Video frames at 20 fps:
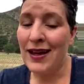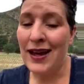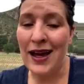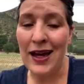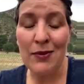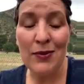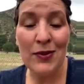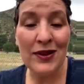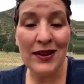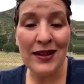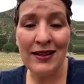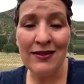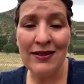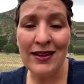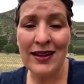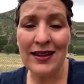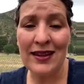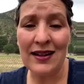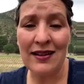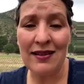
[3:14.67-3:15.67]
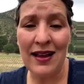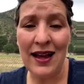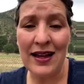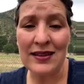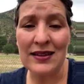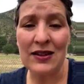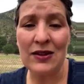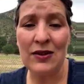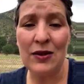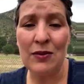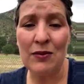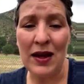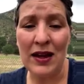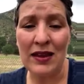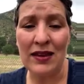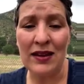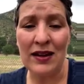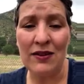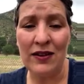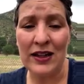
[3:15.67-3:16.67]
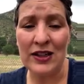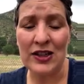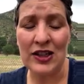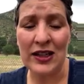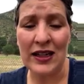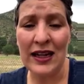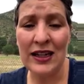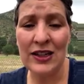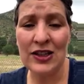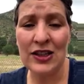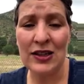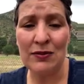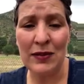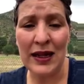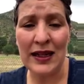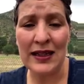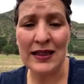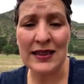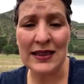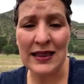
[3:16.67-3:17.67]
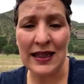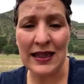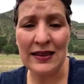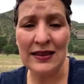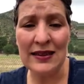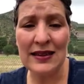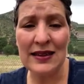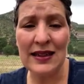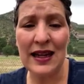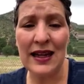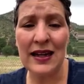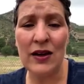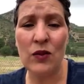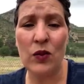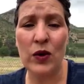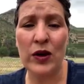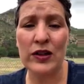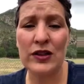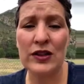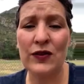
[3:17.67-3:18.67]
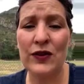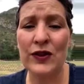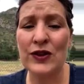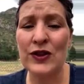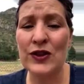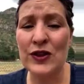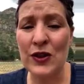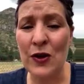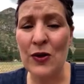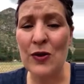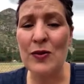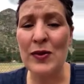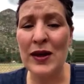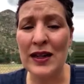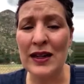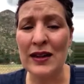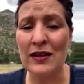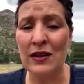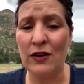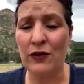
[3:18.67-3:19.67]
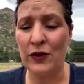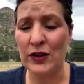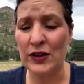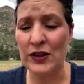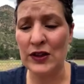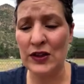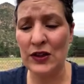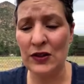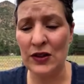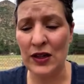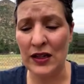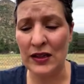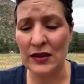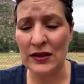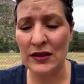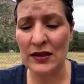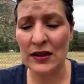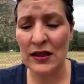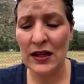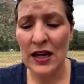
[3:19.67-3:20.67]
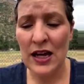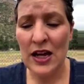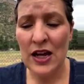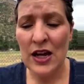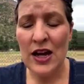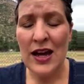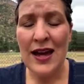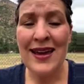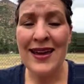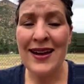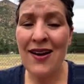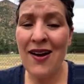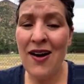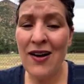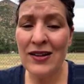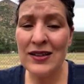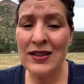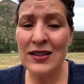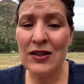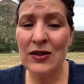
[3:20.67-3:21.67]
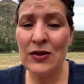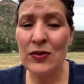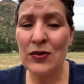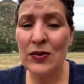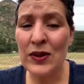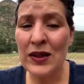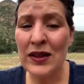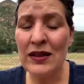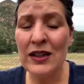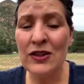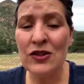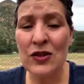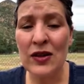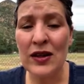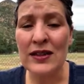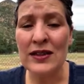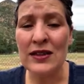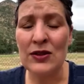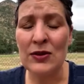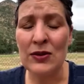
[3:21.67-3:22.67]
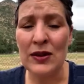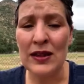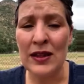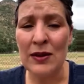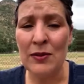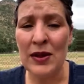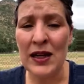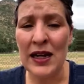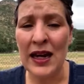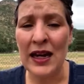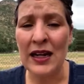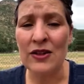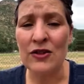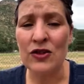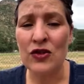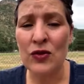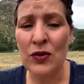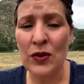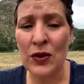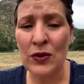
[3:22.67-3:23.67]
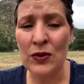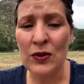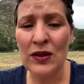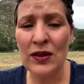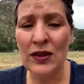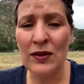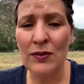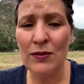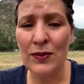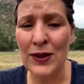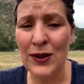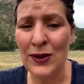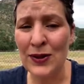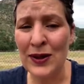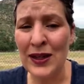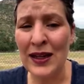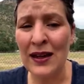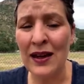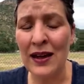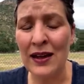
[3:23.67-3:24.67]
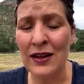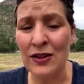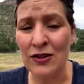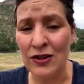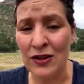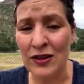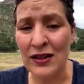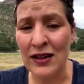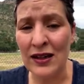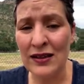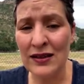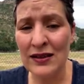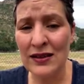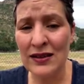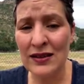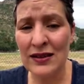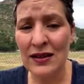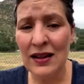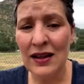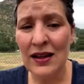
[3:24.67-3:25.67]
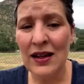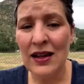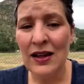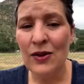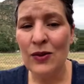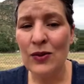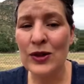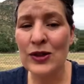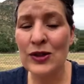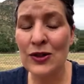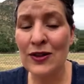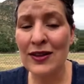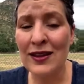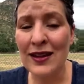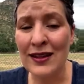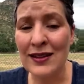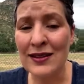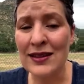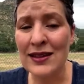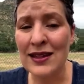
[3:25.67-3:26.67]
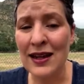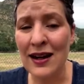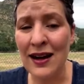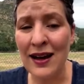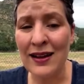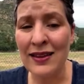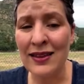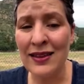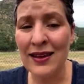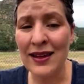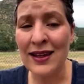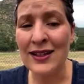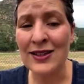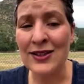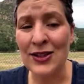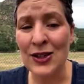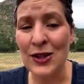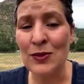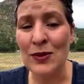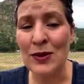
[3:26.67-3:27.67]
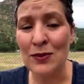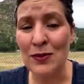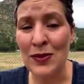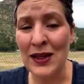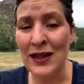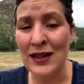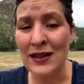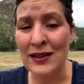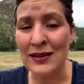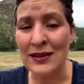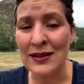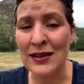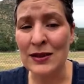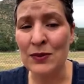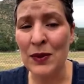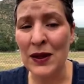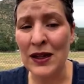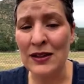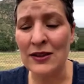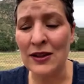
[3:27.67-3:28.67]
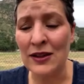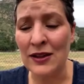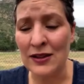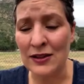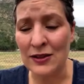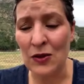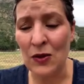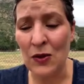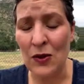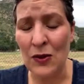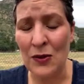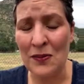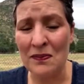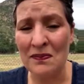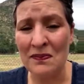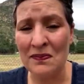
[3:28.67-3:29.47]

I believe that the classical method of education makes sense and it works for so many different students. It also really tries to eliminate truth, beauty, and goodness, which are things that I think as human beings speak to the soul.